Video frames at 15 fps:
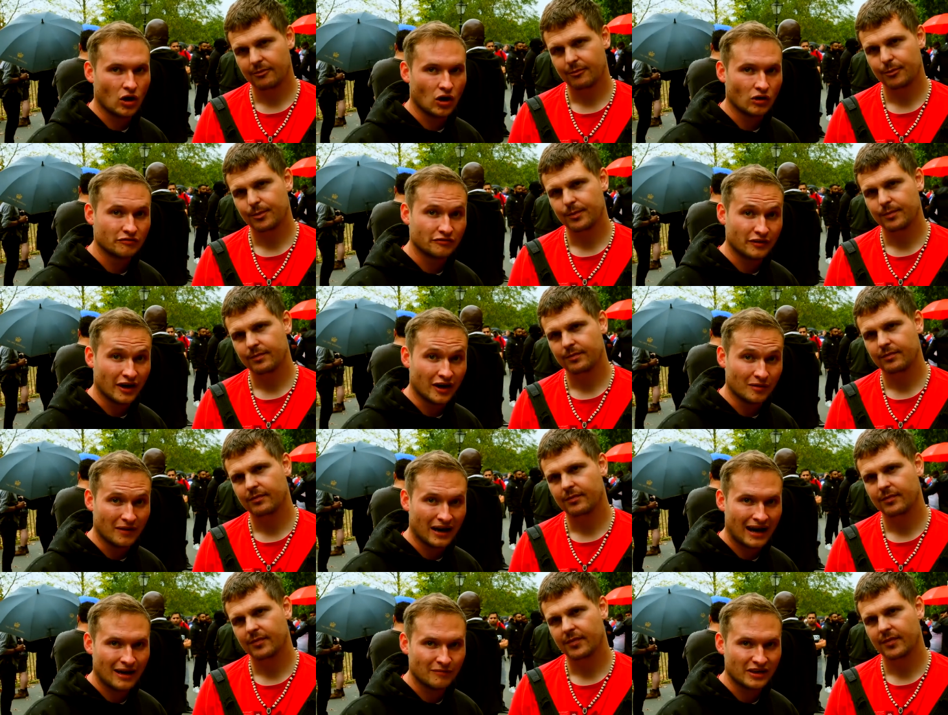Speaker 1: of uh,
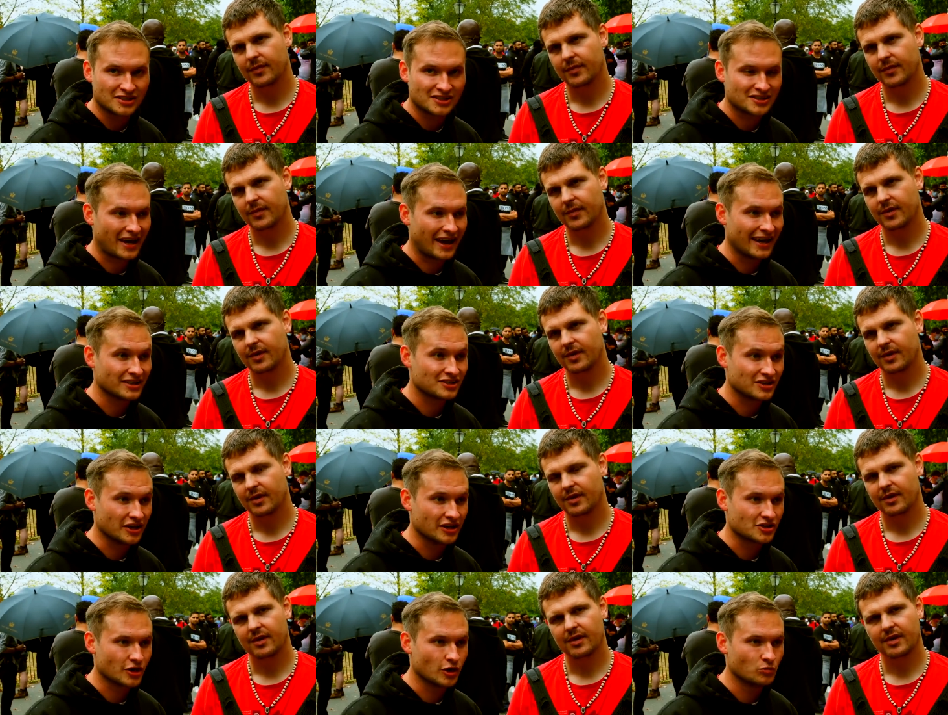Muhammad said,
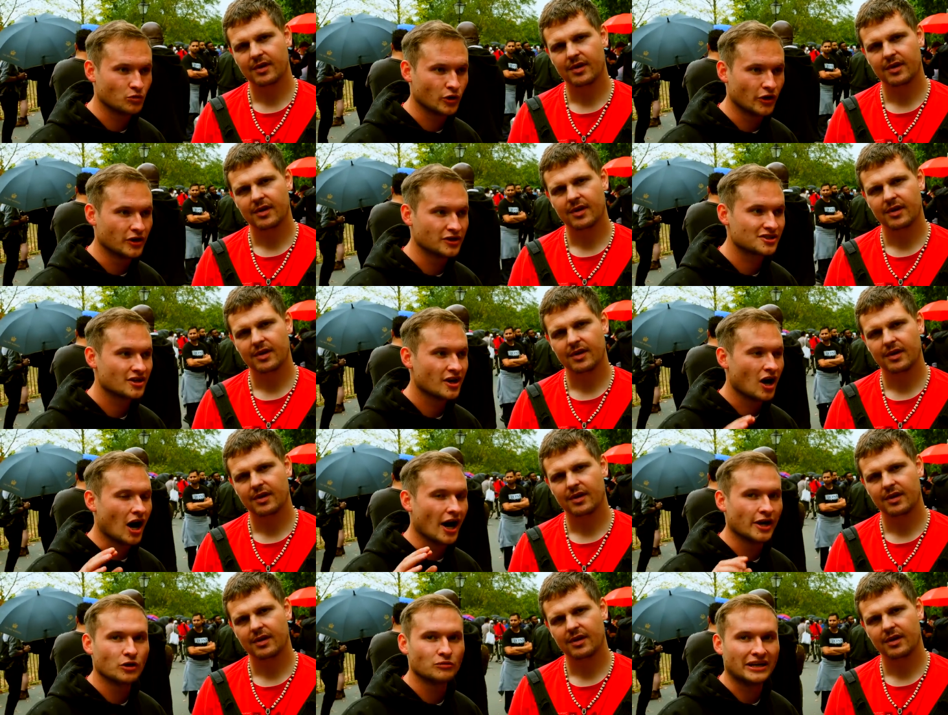in his own words,
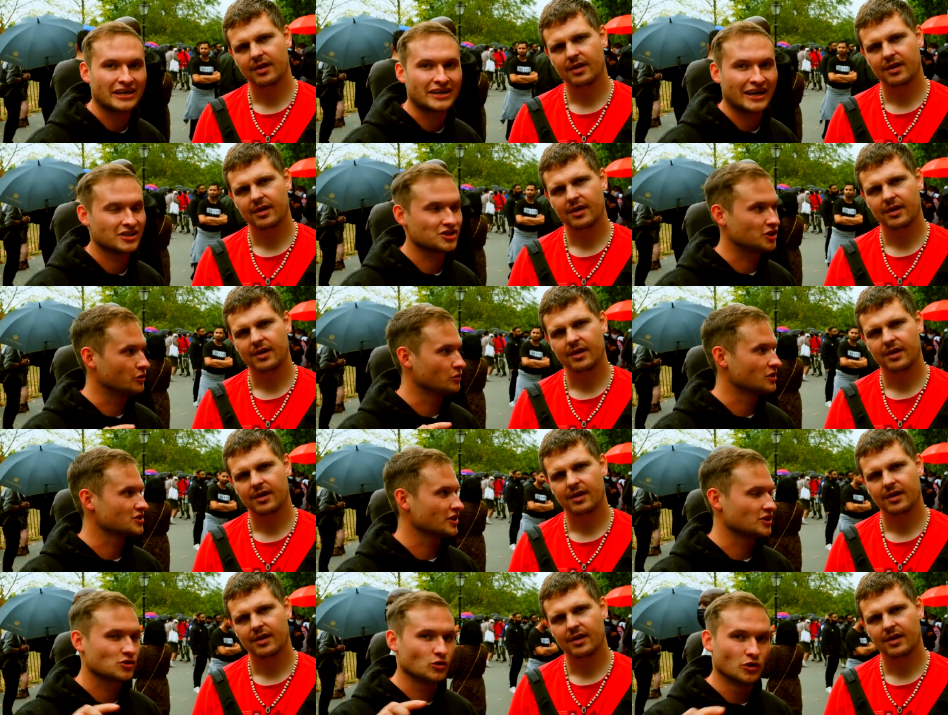I only kiss you
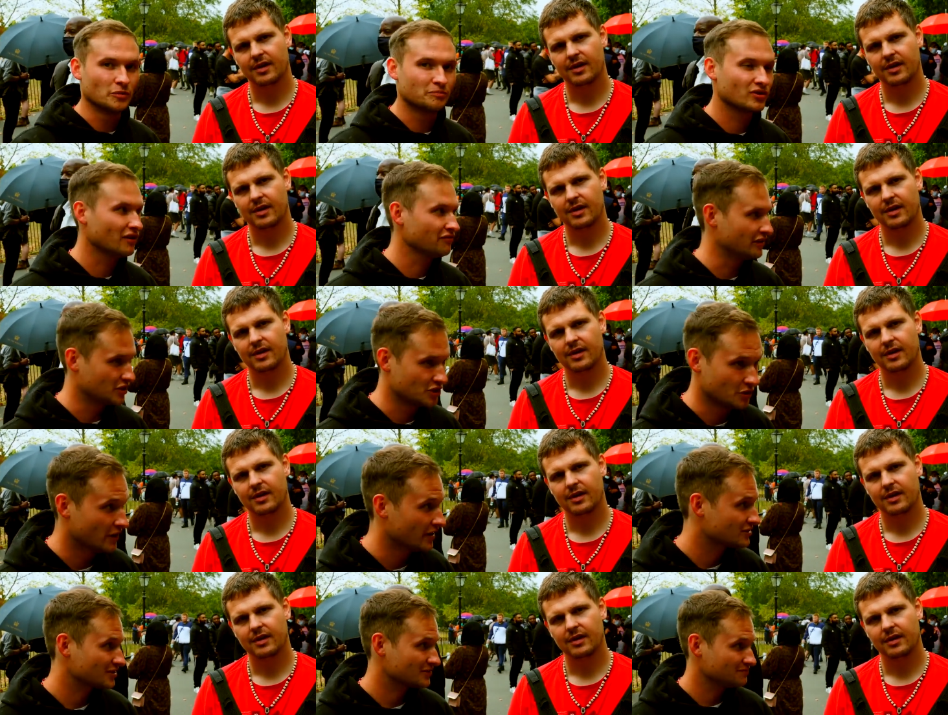because I saw the Prophet do
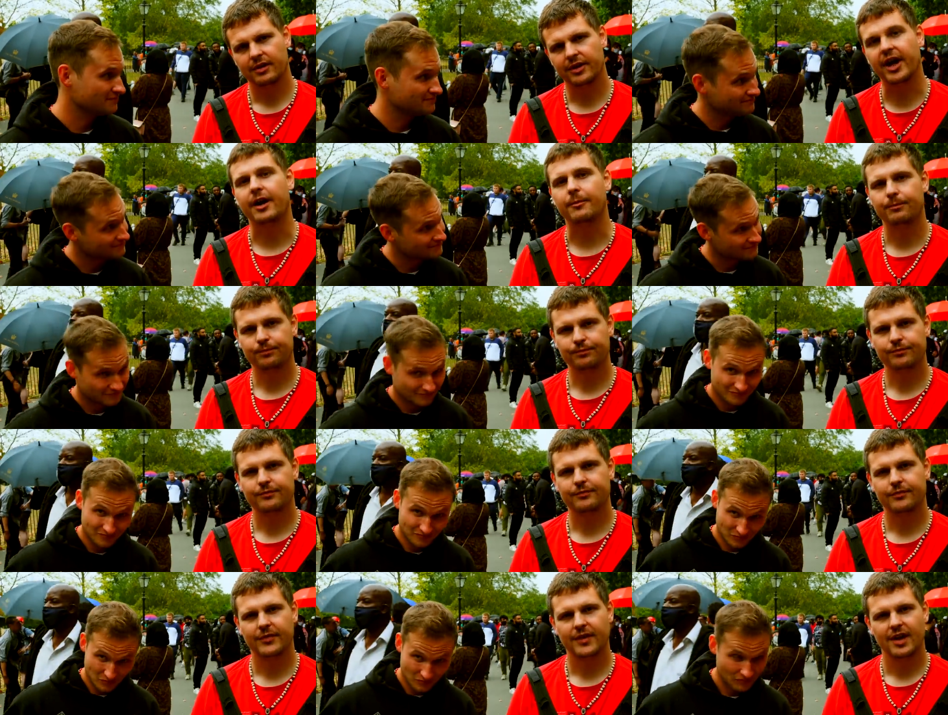it.
Speaker 2: Yeah.
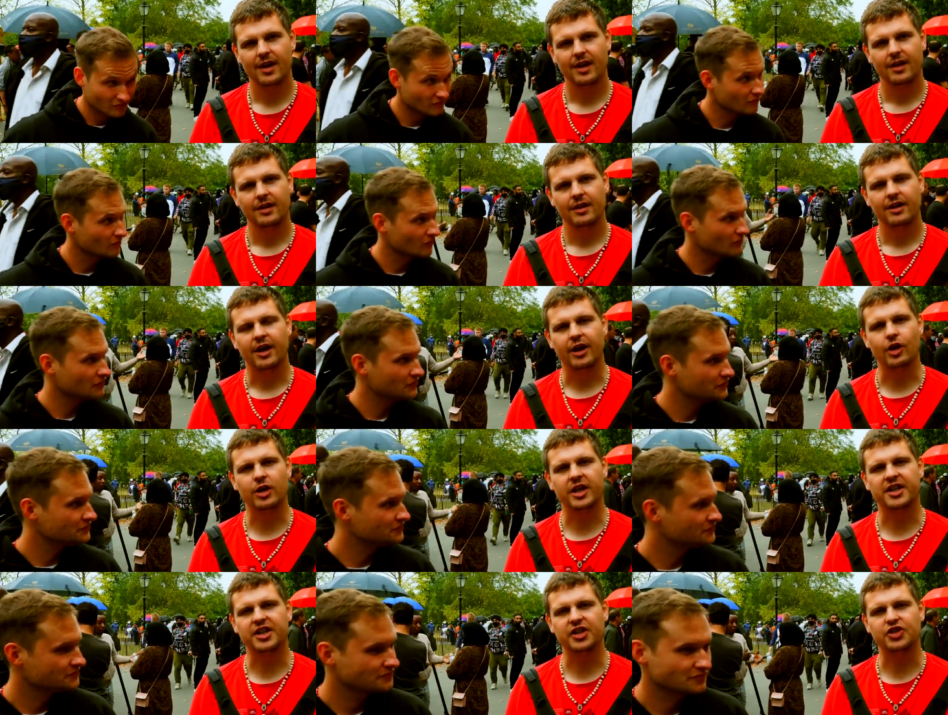I
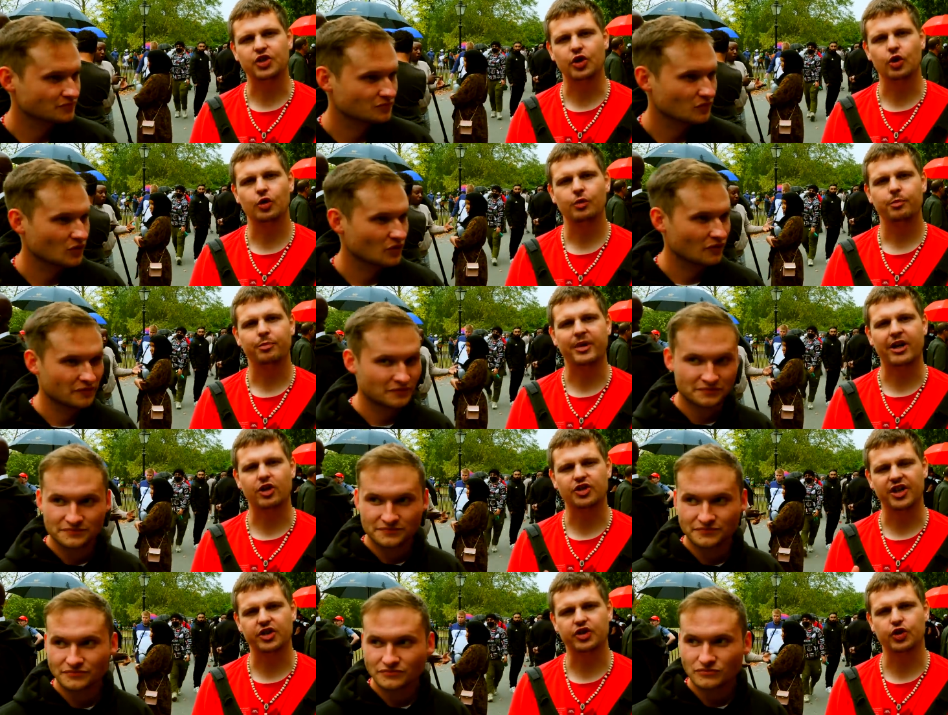only kiss you
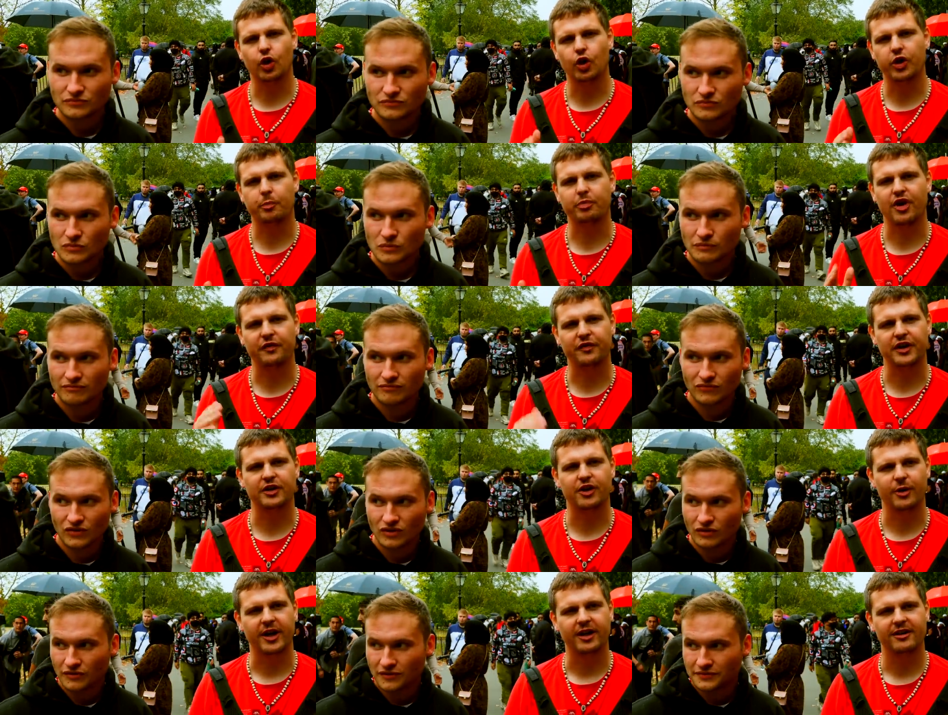because I saw the Prophet
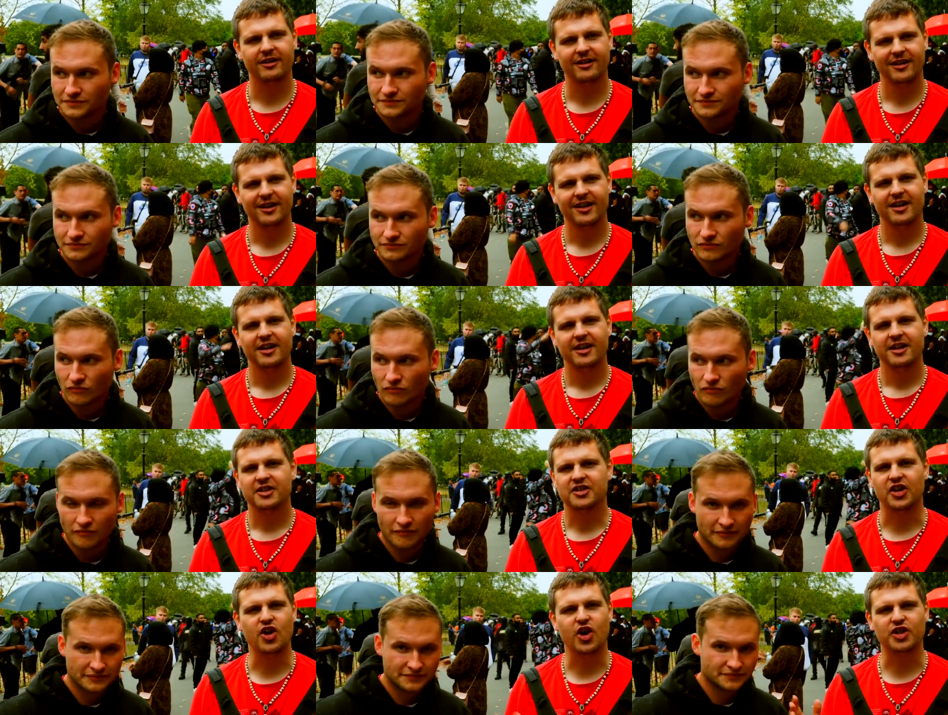do it.
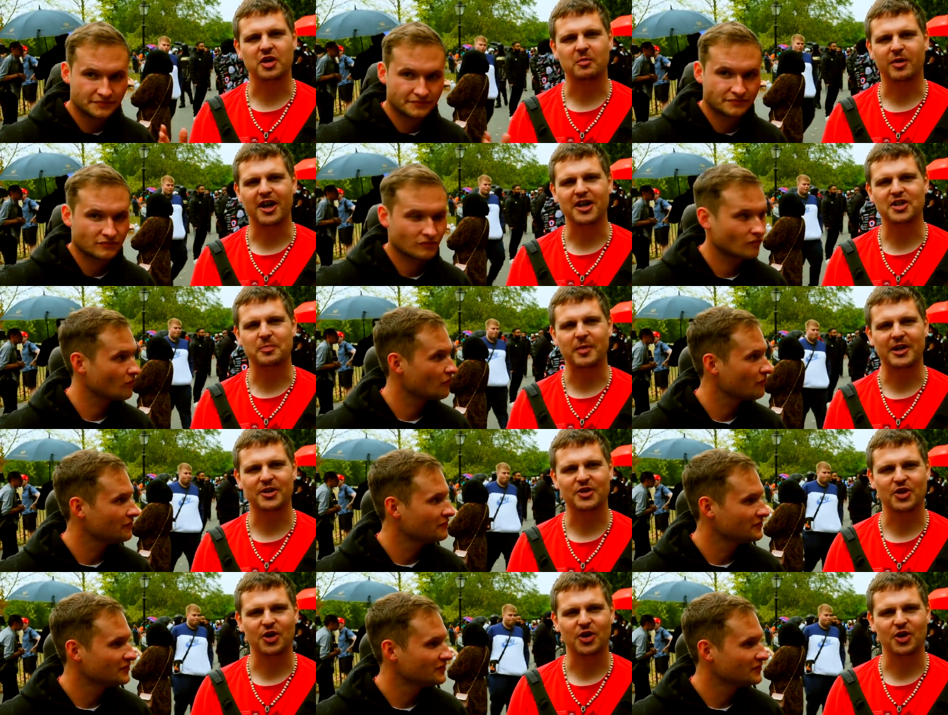It's a noisy place, Speaker's